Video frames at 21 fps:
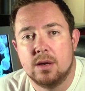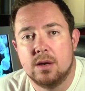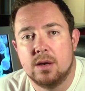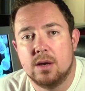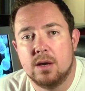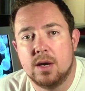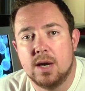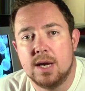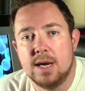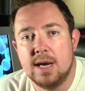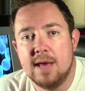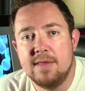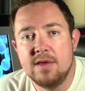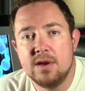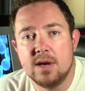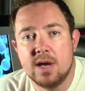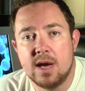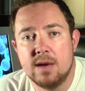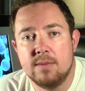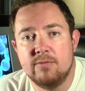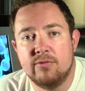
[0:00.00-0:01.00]
Uh, another
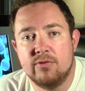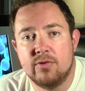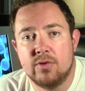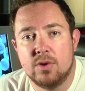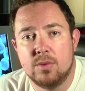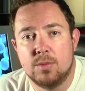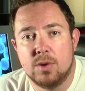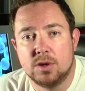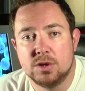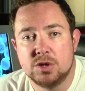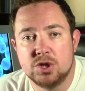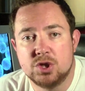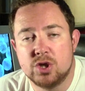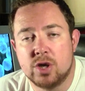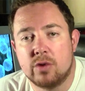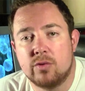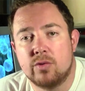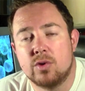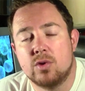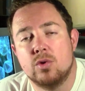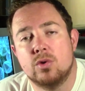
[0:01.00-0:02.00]
name for a
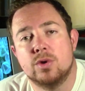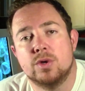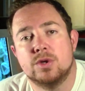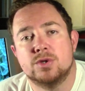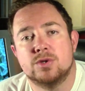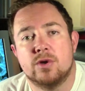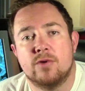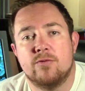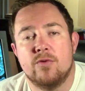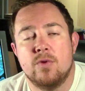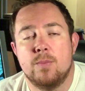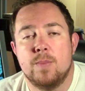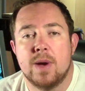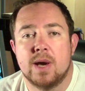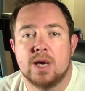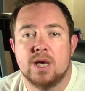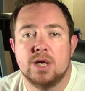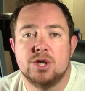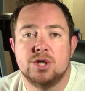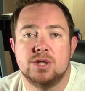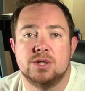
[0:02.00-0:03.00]
multi-track recording software
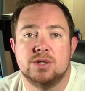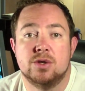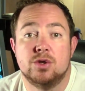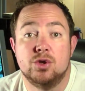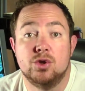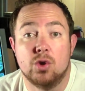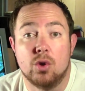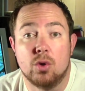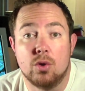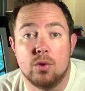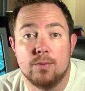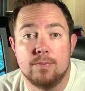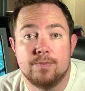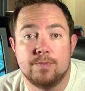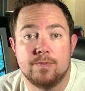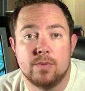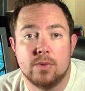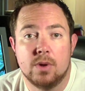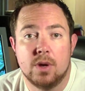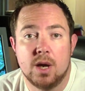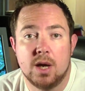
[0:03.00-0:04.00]
package is a DAW,
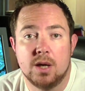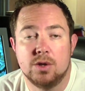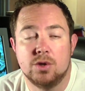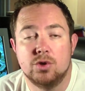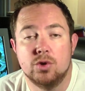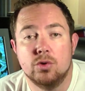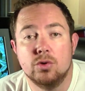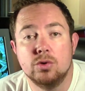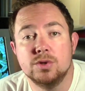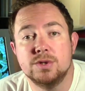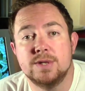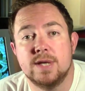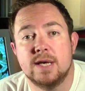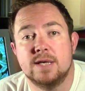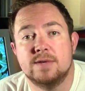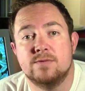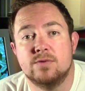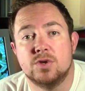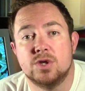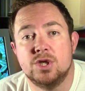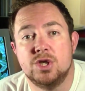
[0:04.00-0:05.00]
and DAW
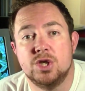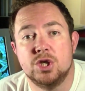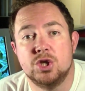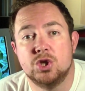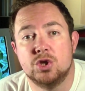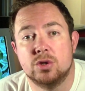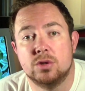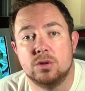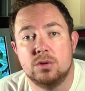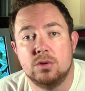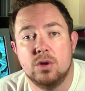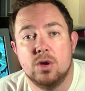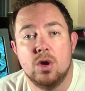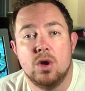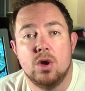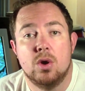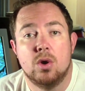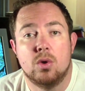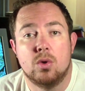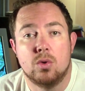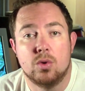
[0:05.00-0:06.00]
stands for Digital
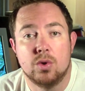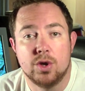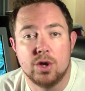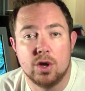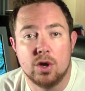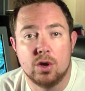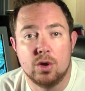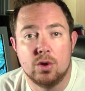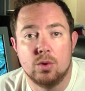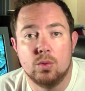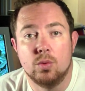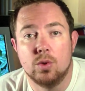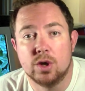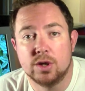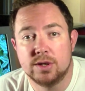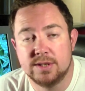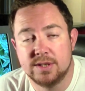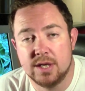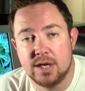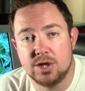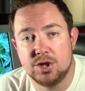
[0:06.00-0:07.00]
Audio
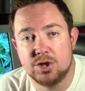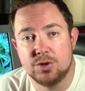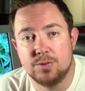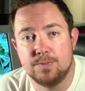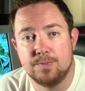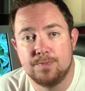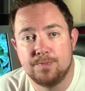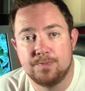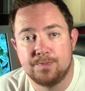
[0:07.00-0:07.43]
Workstation.